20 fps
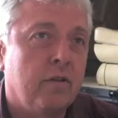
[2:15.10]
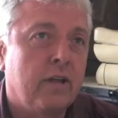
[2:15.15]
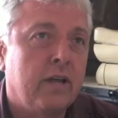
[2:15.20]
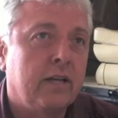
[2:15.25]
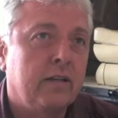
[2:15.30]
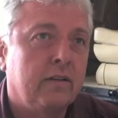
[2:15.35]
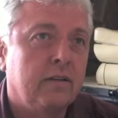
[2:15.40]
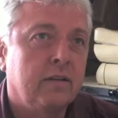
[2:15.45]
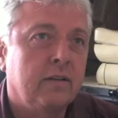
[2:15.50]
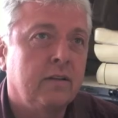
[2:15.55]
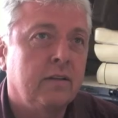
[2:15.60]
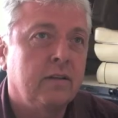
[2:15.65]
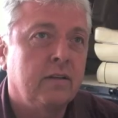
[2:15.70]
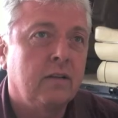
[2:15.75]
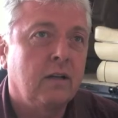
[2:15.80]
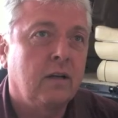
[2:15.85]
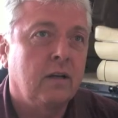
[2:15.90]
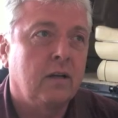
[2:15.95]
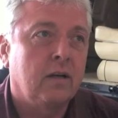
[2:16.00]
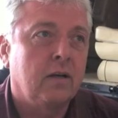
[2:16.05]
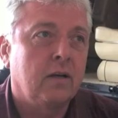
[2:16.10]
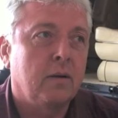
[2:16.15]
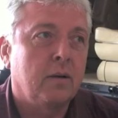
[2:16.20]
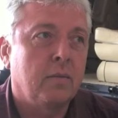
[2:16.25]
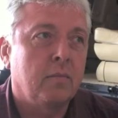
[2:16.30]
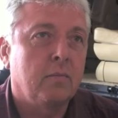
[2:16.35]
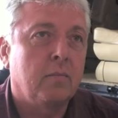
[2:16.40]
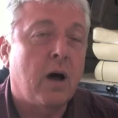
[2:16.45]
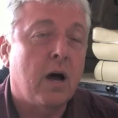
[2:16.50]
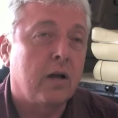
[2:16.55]
that,
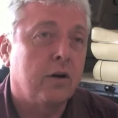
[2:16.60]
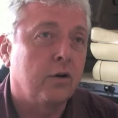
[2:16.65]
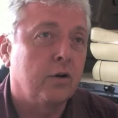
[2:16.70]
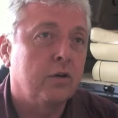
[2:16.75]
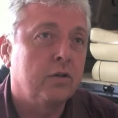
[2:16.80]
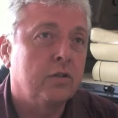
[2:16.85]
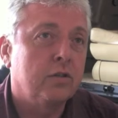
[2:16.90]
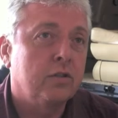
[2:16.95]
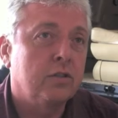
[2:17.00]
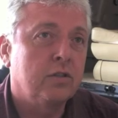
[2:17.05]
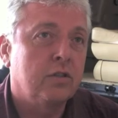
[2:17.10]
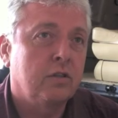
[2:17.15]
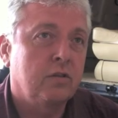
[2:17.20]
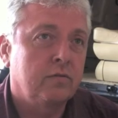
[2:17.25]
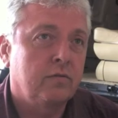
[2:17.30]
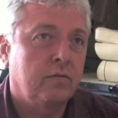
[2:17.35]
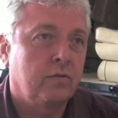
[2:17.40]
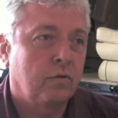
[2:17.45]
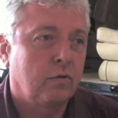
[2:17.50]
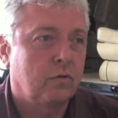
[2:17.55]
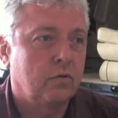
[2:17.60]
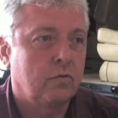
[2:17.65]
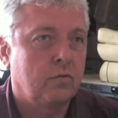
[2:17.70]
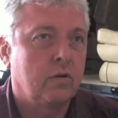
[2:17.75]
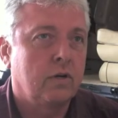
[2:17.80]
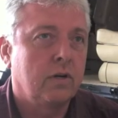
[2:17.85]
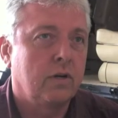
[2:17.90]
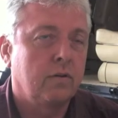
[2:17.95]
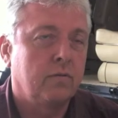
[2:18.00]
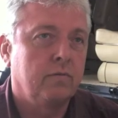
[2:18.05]
monitors
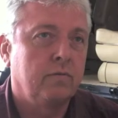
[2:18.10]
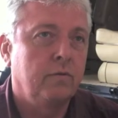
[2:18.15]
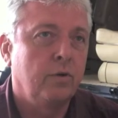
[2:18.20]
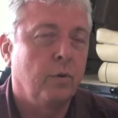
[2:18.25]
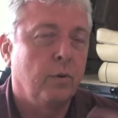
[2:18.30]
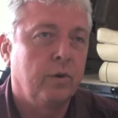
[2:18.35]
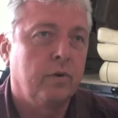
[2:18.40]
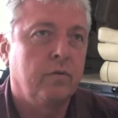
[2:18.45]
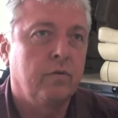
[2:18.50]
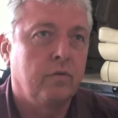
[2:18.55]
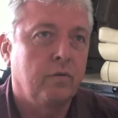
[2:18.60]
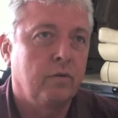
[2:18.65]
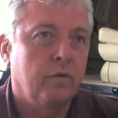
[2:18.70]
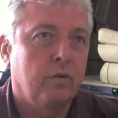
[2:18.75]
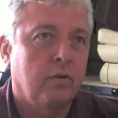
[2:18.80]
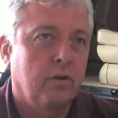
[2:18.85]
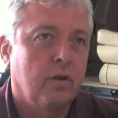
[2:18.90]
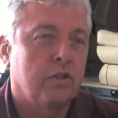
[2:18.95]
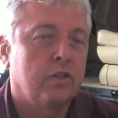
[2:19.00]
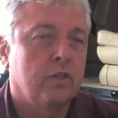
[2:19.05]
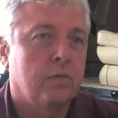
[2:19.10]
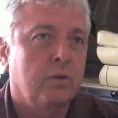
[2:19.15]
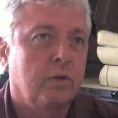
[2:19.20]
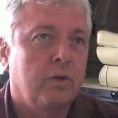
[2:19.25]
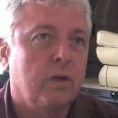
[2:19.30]
for viewing for customer